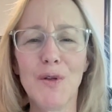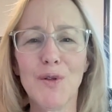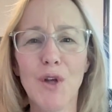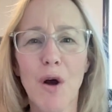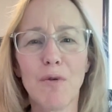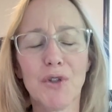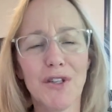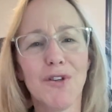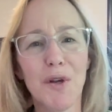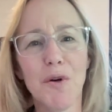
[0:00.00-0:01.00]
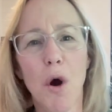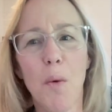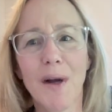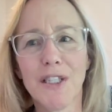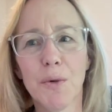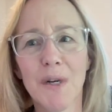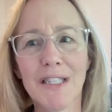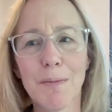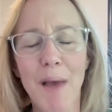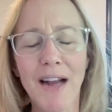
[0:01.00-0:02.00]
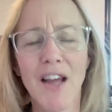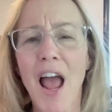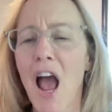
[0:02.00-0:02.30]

So just so you know what to expect.